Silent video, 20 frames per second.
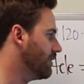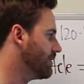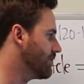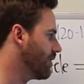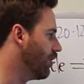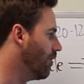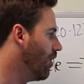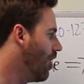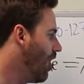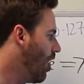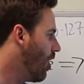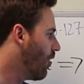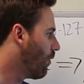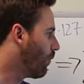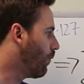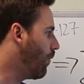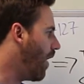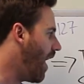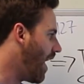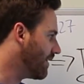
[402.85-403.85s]
And so
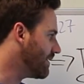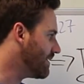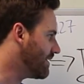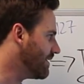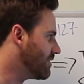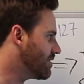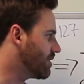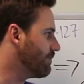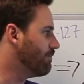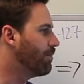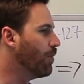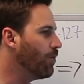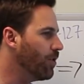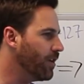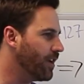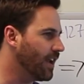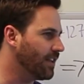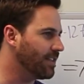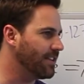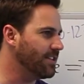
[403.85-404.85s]
rest and
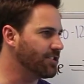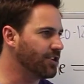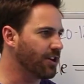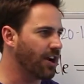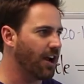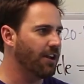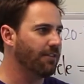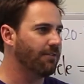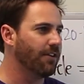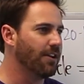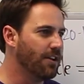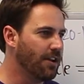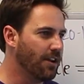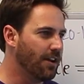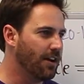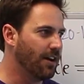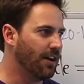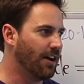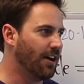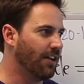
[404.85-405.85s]
subordinate, these are kind of,
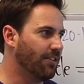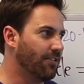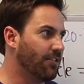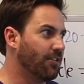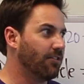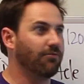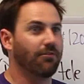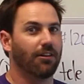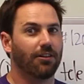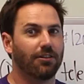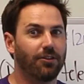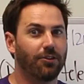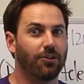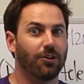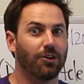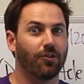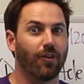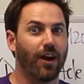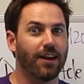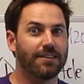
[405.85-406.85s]
uh, they're a
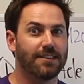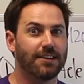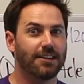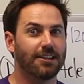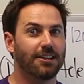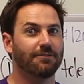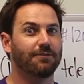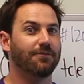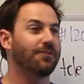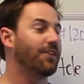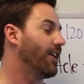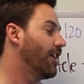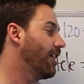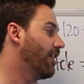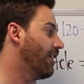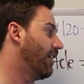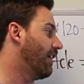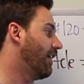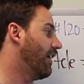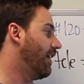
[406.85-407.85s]
little aggressive,
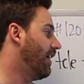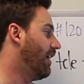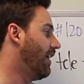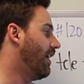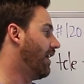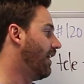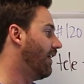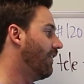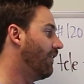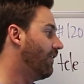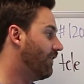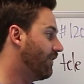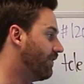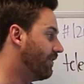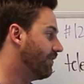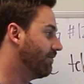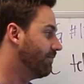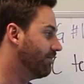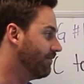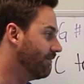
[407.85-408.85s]
they're, uh,
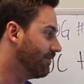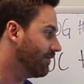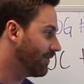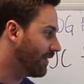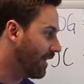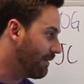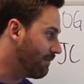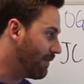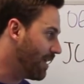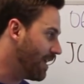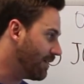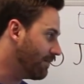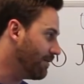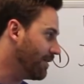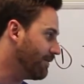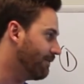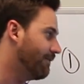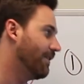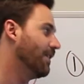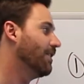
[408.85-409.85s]
they make
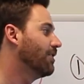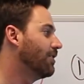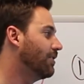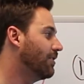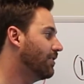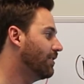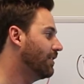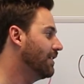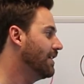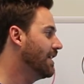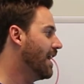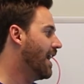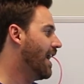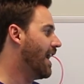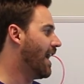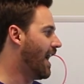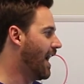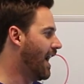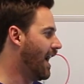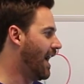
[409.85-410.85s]
me feel
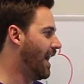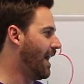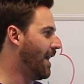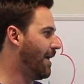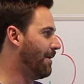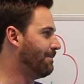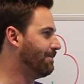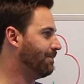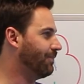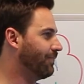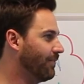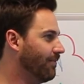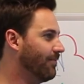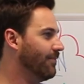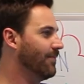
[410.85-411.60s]
um,